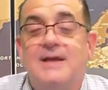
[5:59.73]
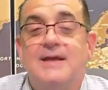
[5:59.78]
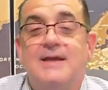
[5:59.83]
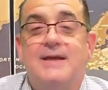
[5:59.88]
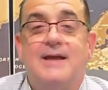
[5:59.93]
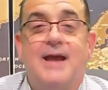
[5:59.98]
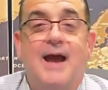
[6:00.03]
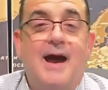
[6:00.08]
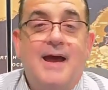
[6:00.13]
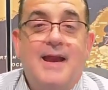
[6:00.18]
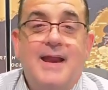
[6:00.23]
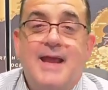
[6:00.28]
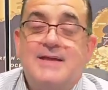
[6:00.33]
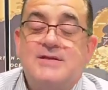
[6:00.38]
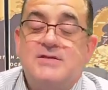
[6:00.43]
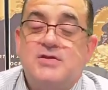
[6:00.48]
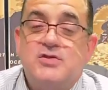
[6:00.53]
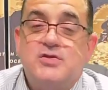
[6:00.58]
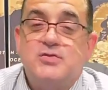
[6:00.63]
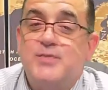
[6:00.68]
God has
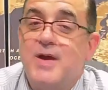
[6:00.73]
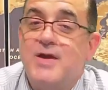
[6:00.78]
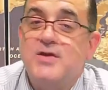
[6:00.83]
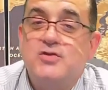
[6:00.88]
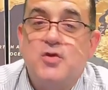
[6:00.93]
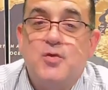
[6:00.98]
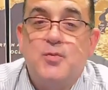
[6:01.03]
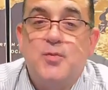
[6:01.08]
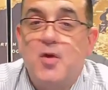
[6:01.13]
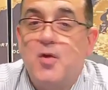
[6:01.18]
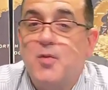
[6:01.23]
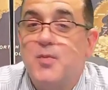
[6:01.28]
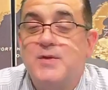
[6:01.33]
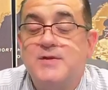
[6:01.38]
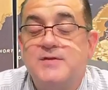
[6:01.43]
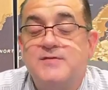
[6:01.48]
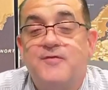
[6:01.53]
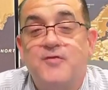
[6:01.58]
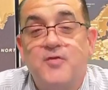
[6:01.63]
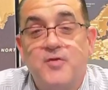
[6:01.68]
a special purpose
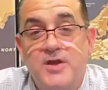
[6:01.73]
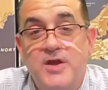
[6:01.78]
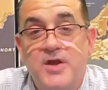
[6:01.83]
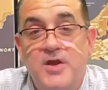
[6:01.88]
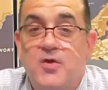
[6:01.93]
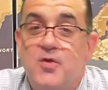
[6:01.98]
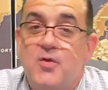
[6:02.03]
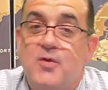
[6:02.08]
for you.